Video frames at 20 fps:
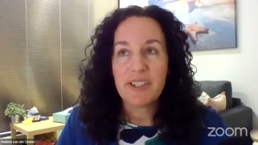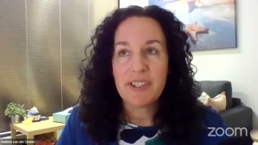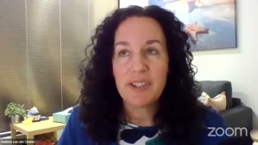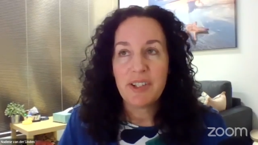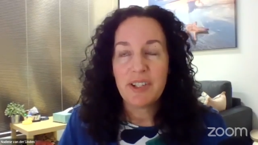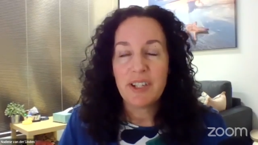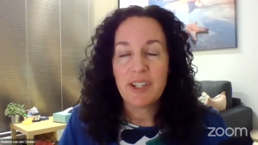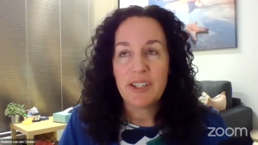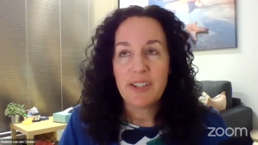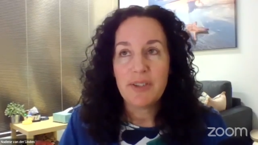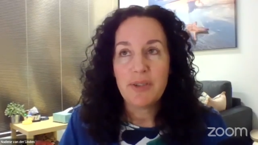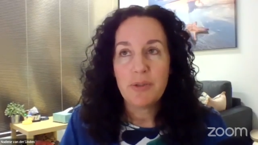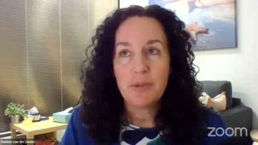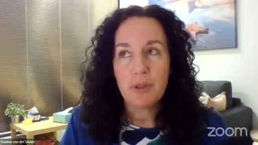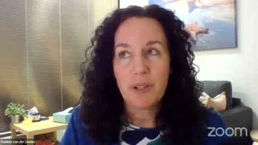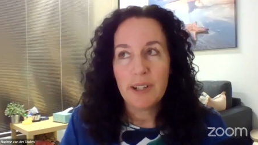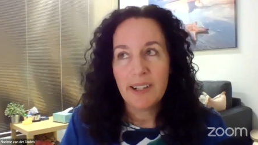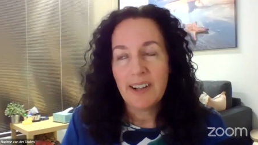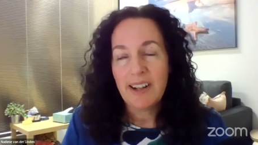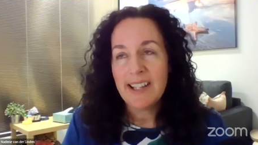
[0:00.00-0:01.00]
is, is,
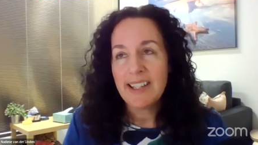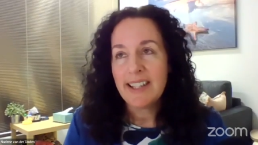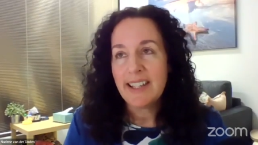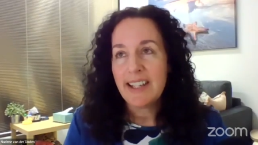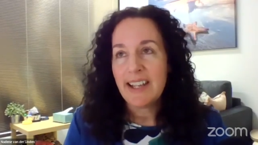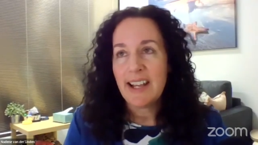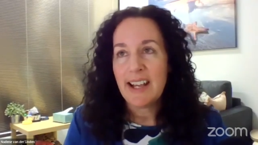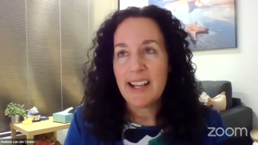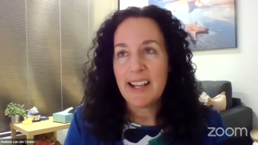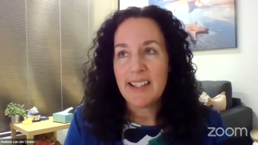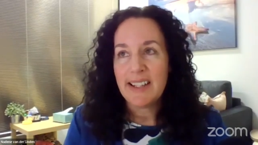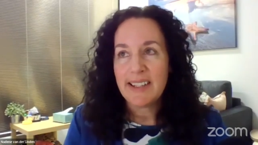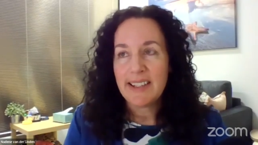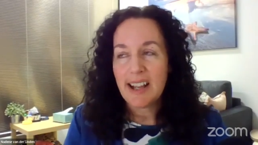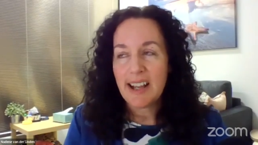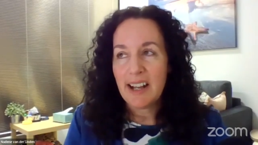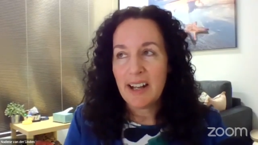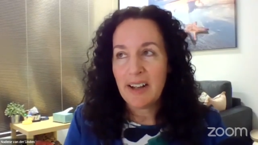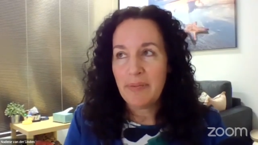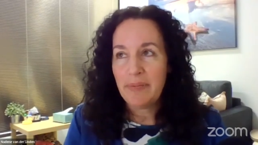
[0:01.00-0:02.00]
good, and I see it as
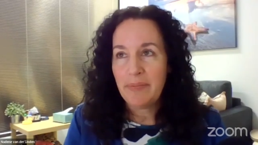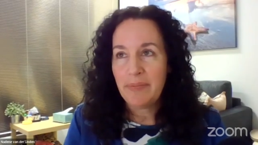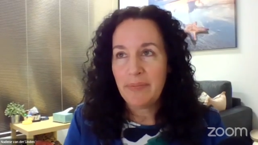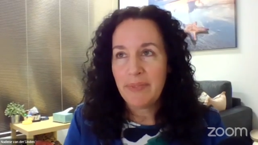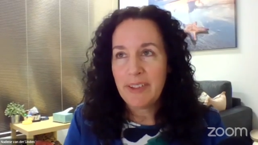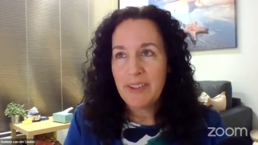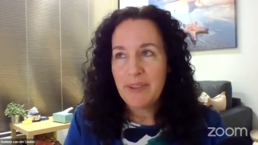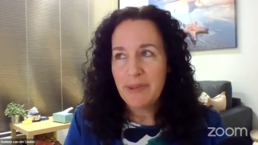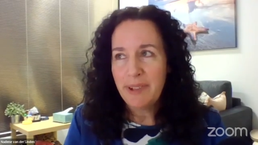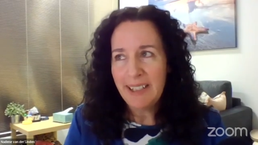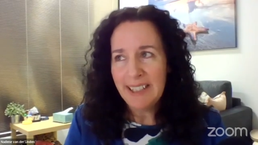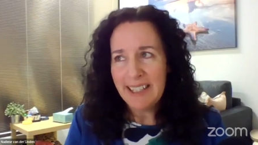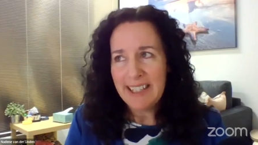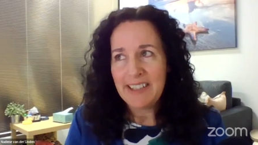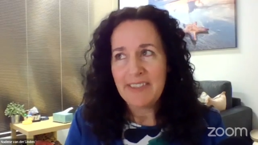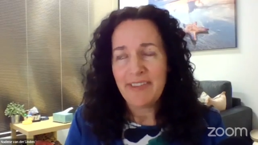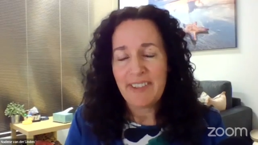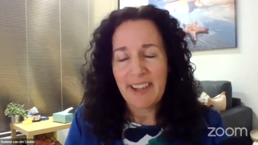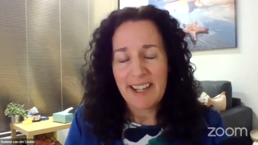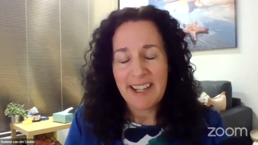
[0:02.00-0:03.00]
um, it's really
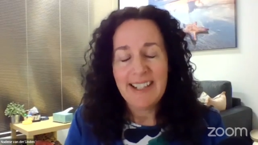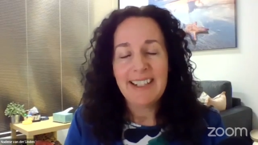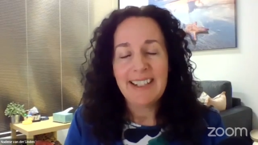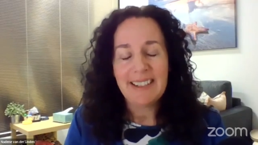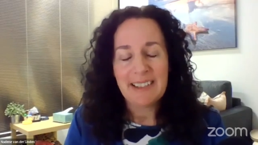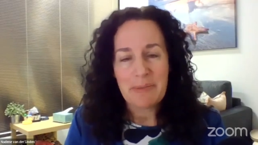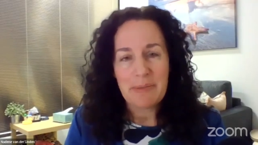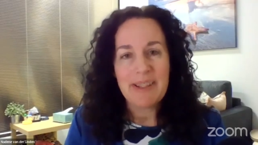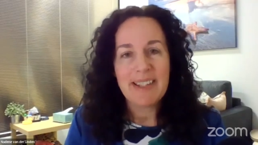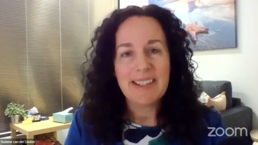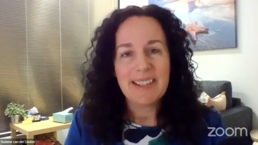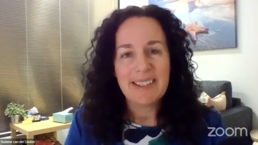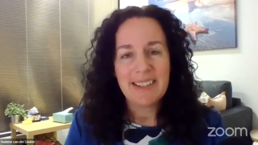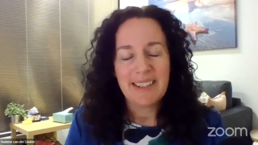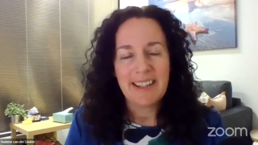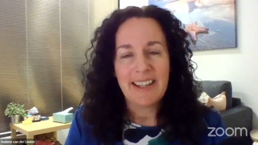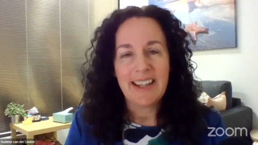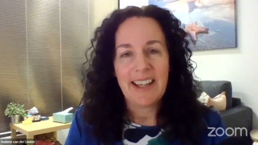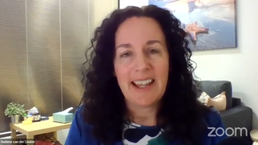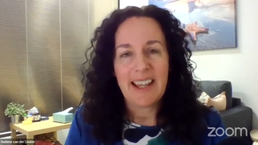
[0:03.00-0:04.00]
defending them, isn't
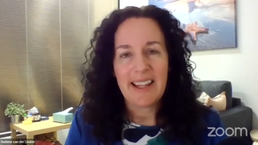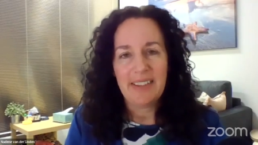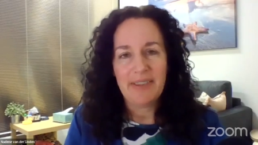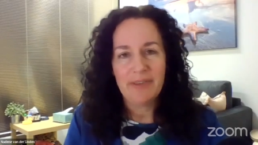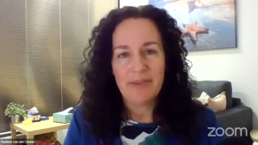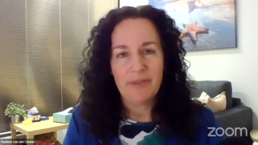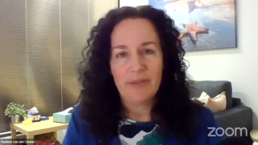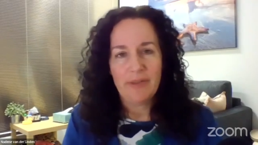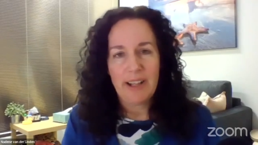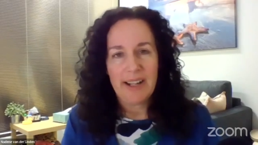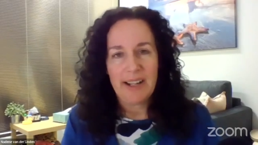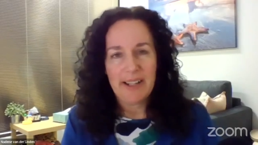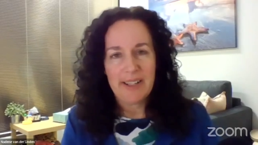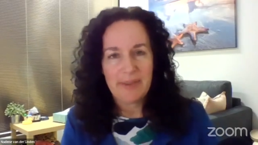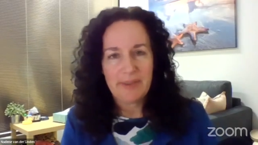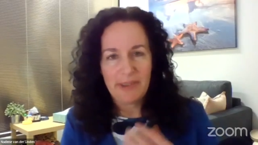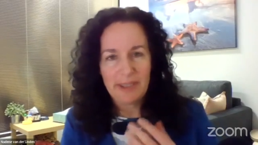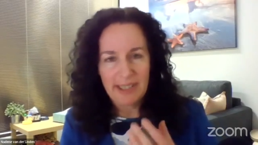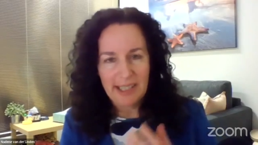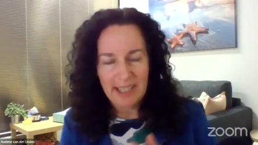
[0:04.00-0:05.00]
it? And and
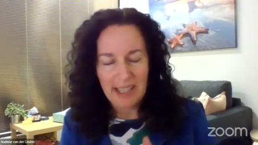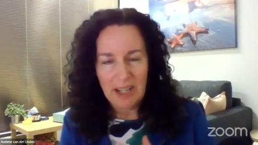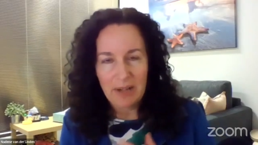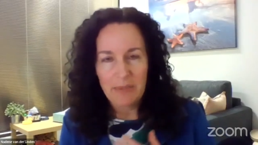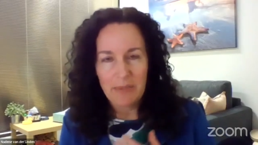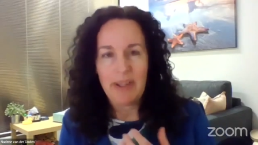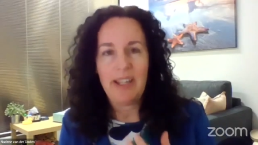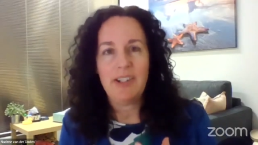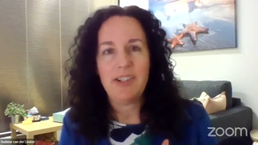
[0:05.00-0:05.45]
it's really coming yeah.